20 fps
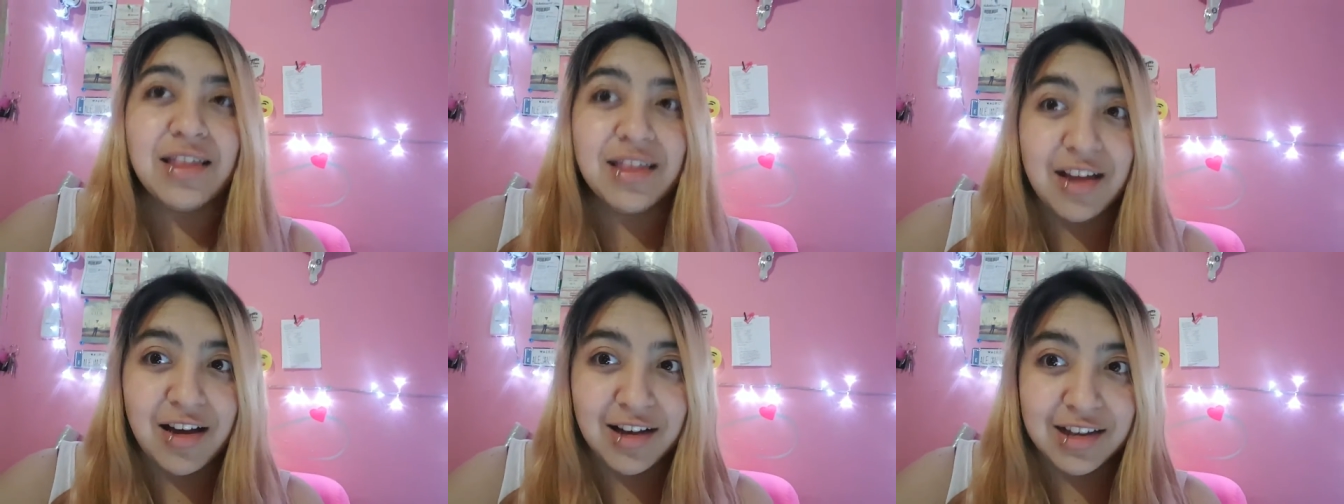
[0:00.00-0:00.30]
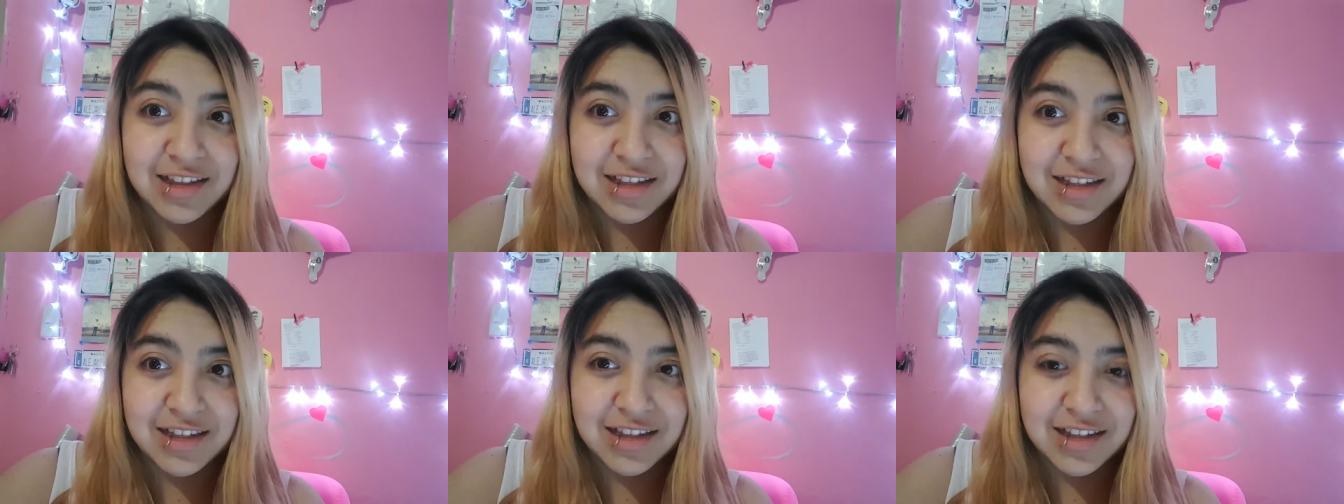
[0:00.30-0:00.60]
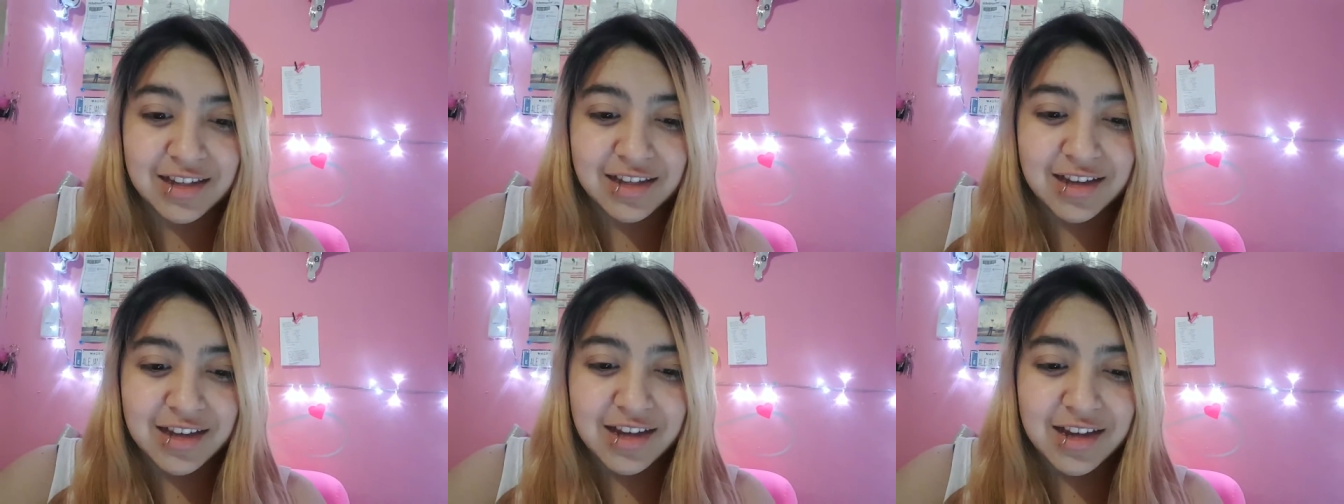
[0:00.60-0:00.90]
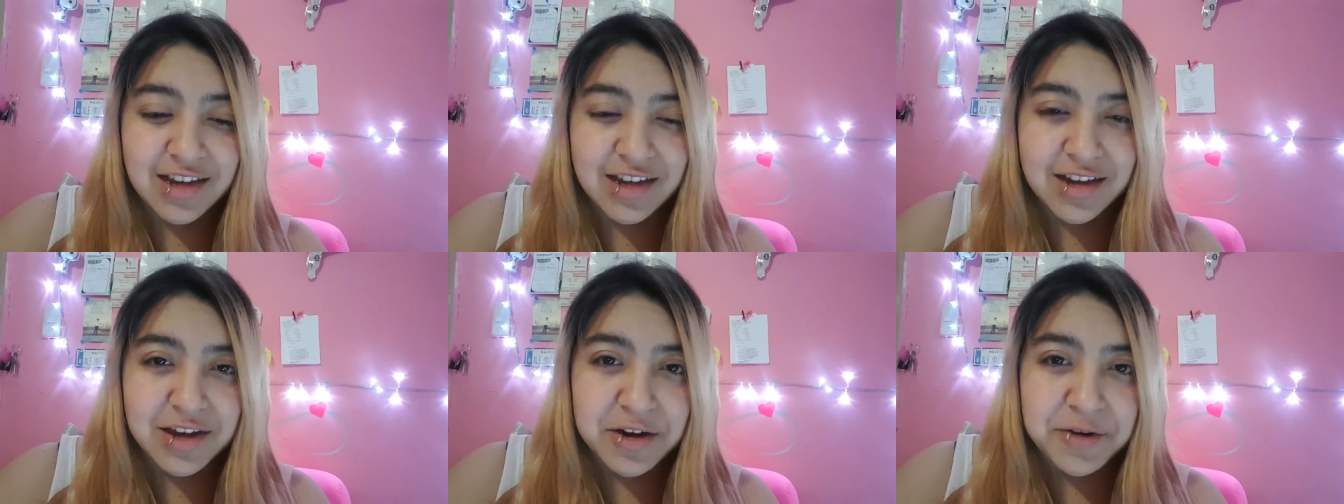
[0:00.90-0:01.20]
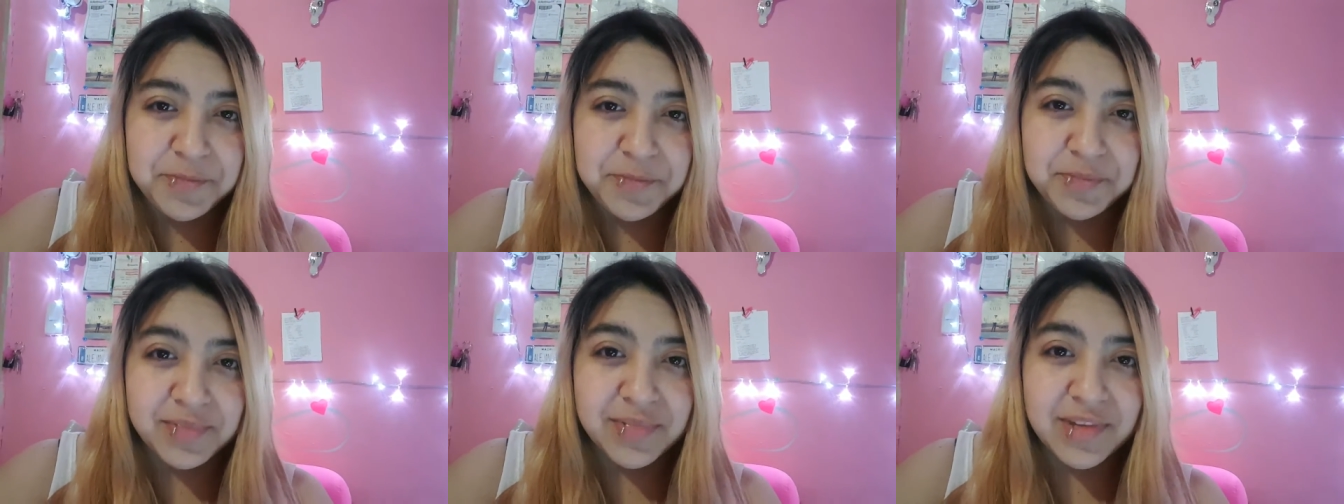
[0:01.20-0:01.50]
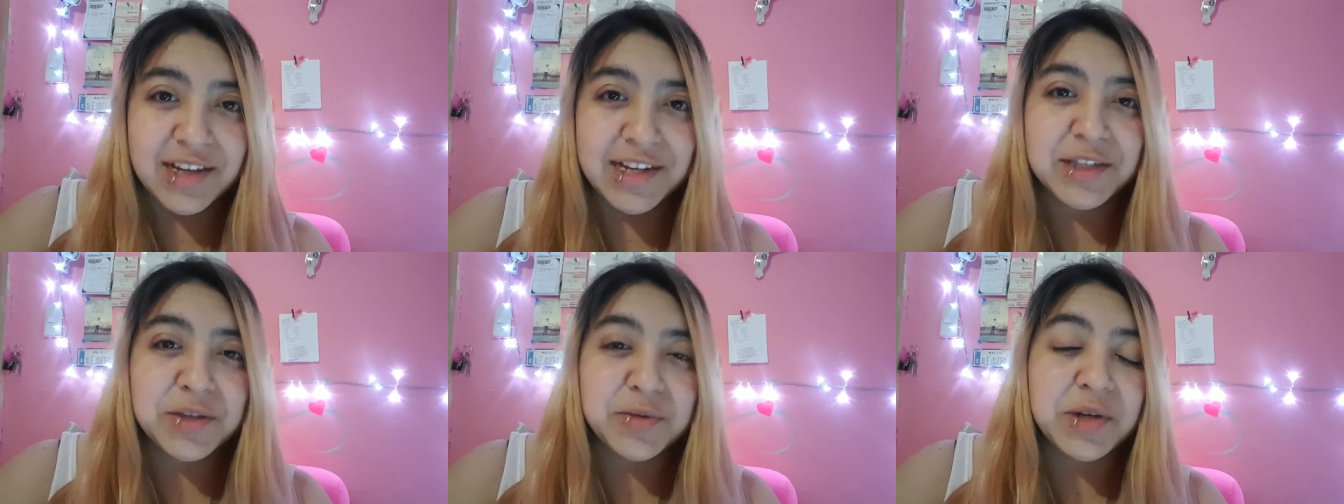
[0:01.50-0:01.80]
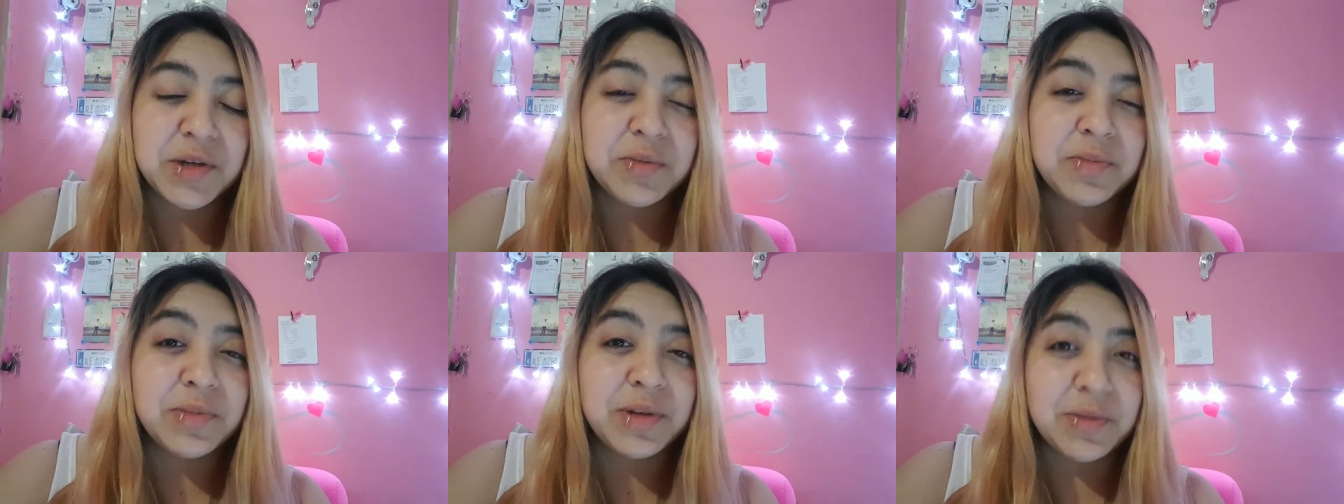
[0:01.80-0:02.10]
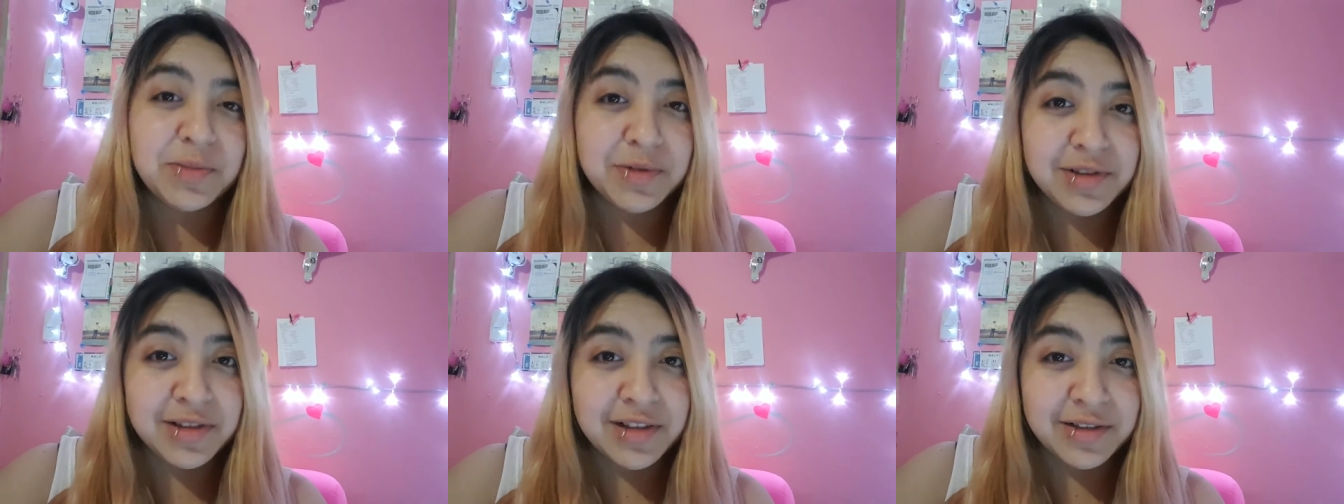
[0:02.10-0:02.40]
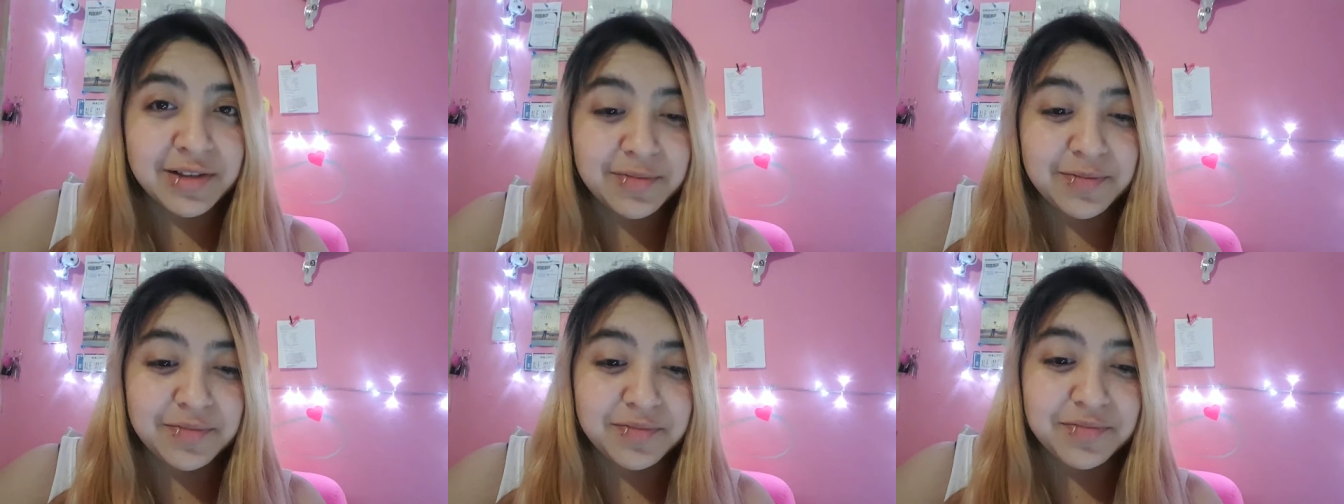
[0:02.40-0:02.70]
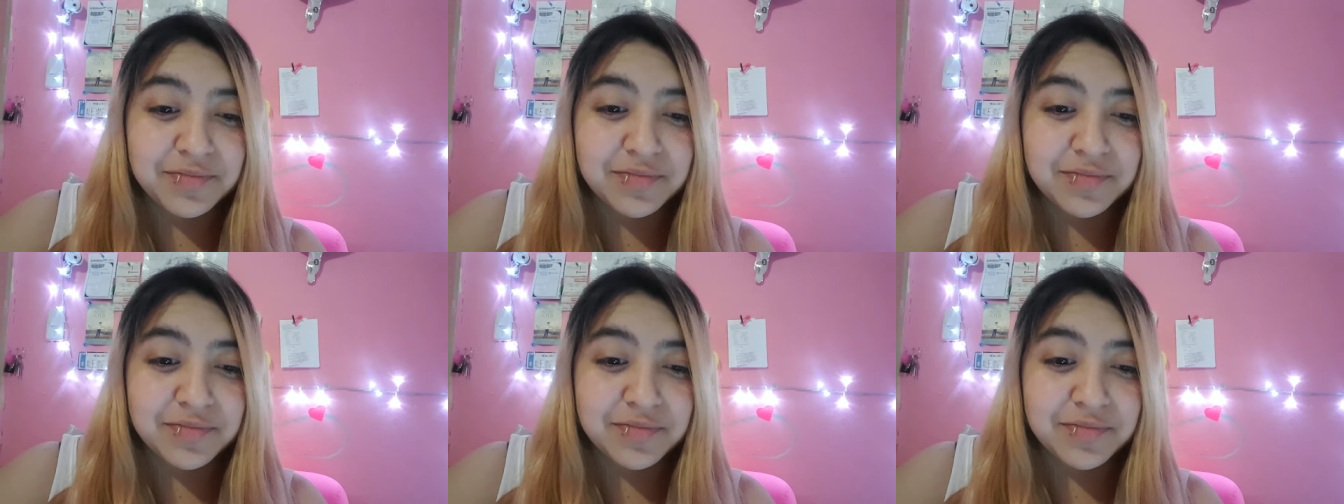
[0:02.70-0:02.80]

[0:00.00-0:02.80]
lot is when people